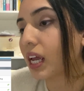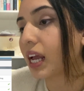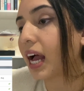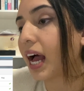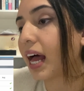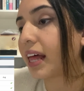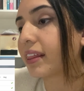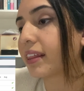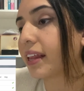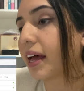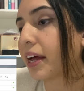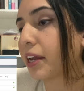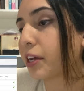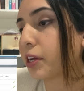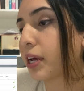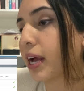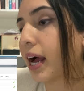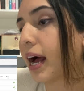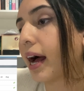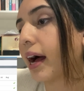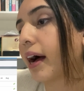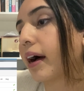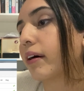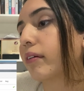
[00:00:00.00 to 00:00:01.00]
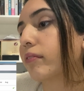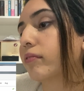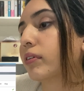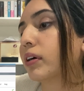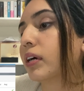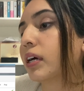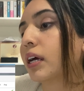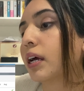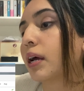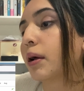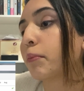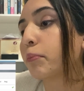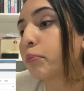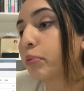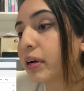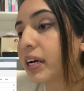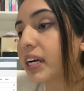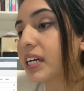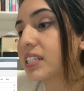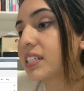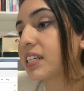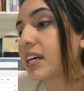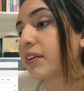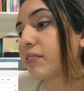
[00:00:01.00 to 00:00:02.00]
And then you have
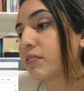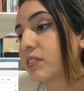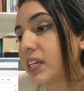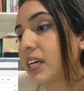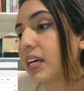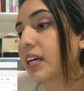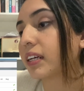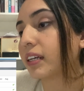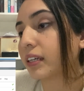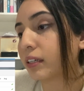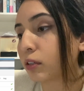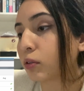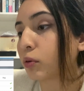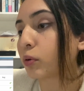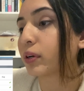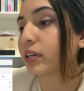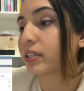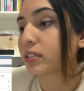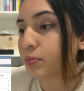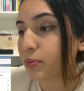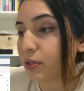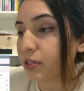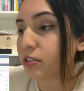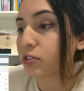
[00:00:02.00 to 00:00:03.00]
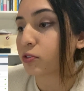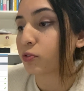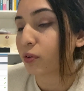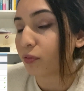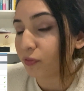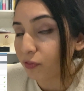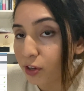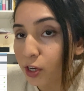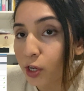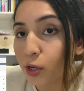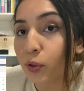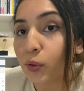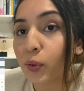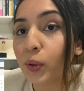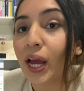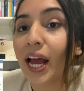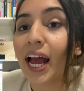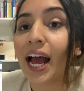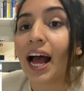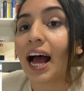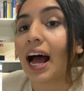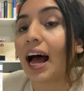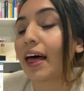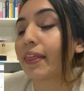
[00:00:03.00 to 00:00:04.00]
Pre-Dft clinical experience review,
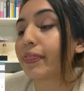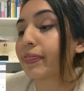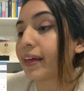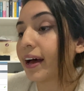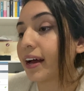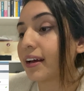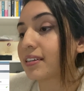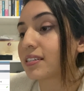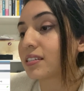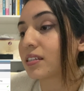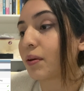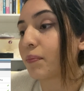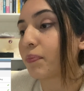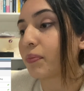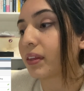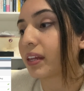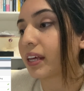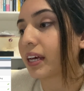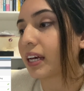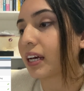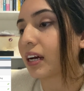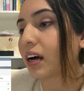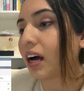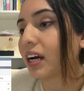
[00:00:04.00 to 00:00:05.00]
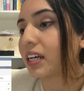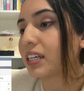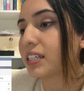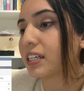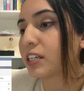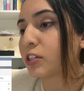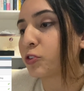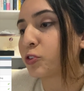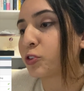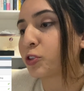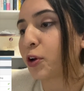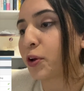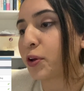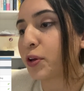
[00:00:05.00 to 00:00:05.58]
and that is something I did show